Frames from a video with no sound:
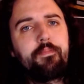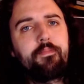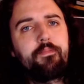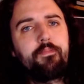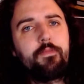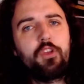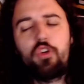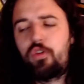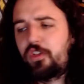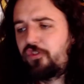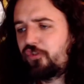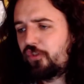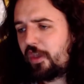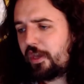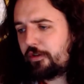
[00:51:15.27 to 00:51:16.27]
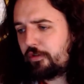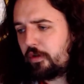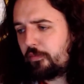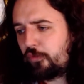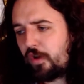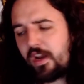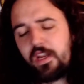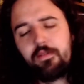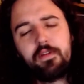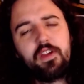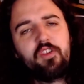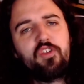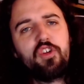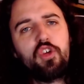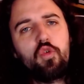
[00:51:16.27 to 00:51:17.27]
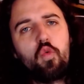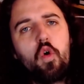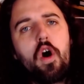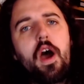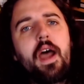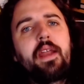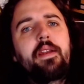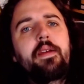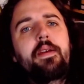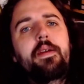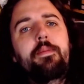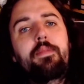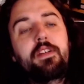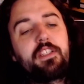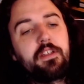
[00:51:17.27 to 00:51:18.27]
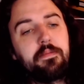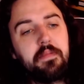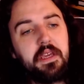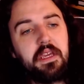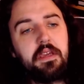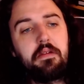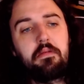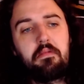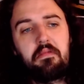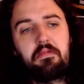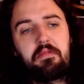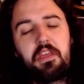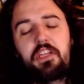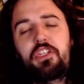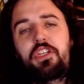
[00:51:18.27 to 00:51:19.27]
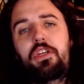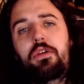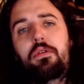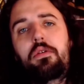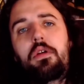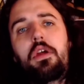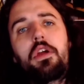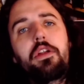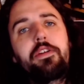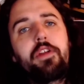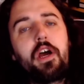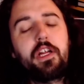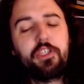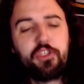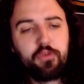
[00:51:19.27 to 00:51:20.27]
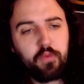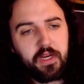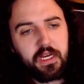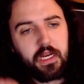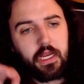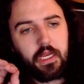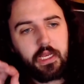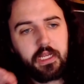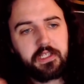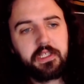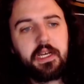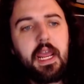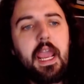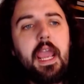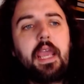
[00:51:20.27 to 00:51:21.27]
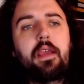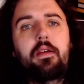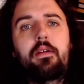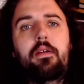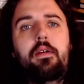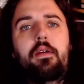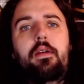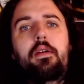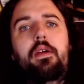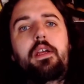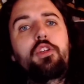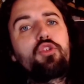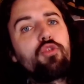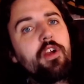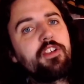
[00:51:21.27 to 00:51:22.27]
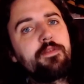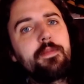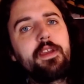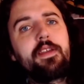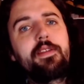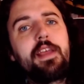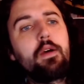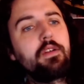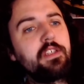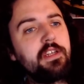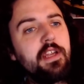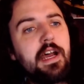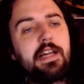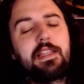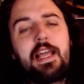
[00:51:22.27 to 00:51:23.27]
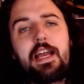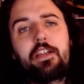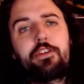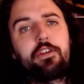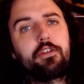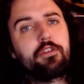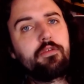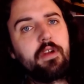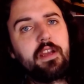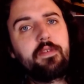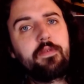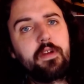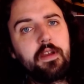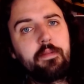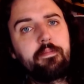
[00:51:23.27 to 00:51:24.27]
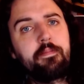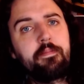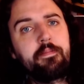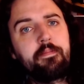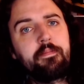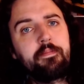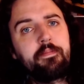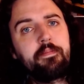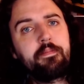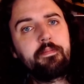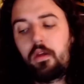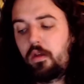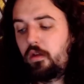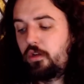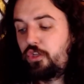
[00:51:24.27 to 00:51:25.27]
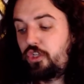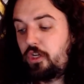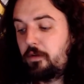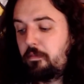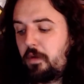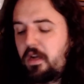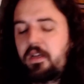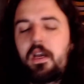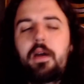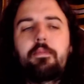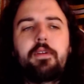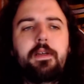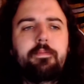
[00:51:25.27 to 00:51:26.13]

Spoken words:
You can slander him for any reason you want. But to me, this year, Don Sweeney gets an A. And trust me, that was not last year's grade for him. Jim Montgomery.